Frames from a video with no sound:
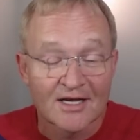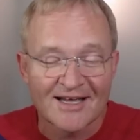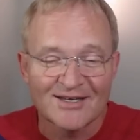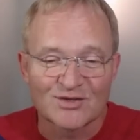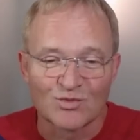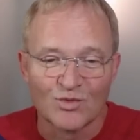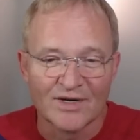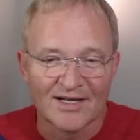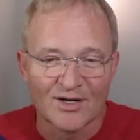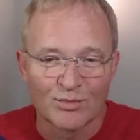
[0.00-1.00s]
It's
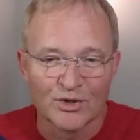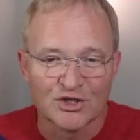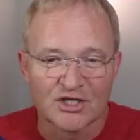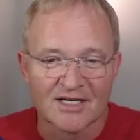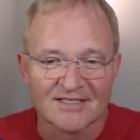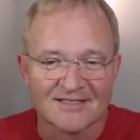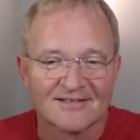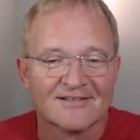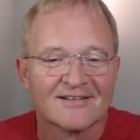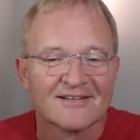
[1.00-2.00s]
really appreciated.
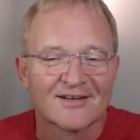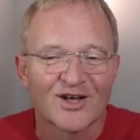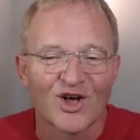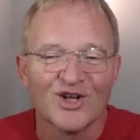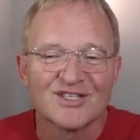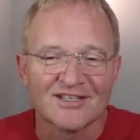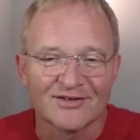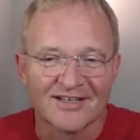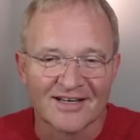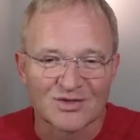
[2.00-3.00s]
Until
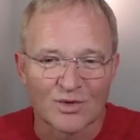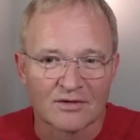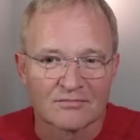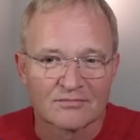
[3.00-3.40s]
the next one.